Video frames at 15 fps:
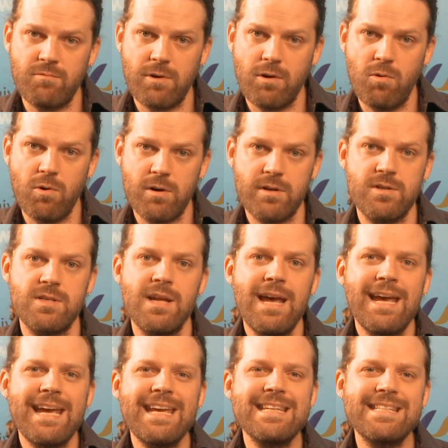recorders
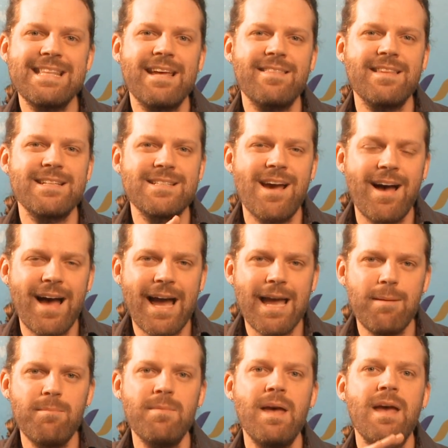is that the
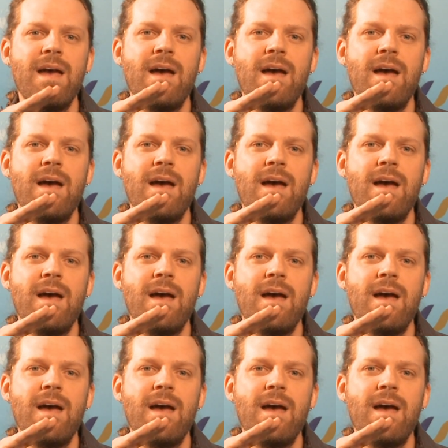time